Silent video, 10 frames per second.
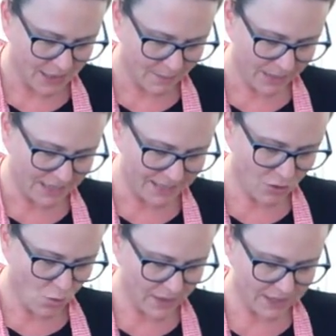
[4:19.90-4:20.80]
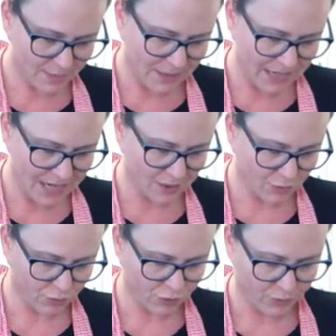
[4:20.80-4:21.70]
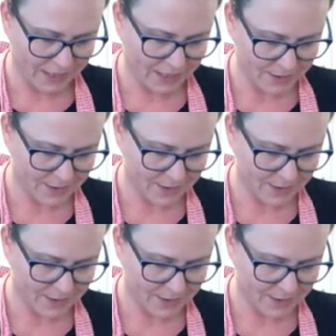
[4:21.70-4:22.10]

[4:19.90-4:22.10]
but I still want it to be kind of roux-y,